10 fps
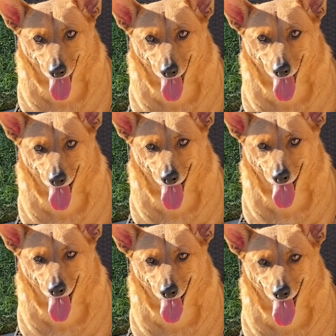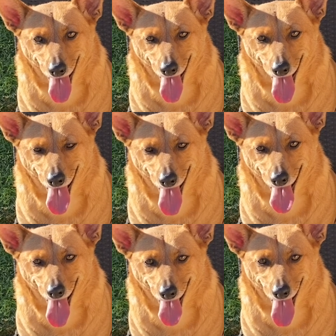0 bear cubs
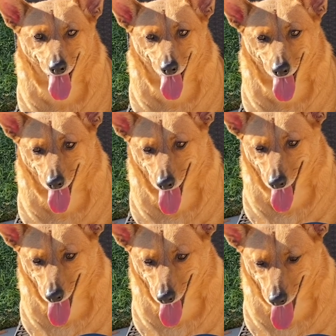that went inside to help Mama with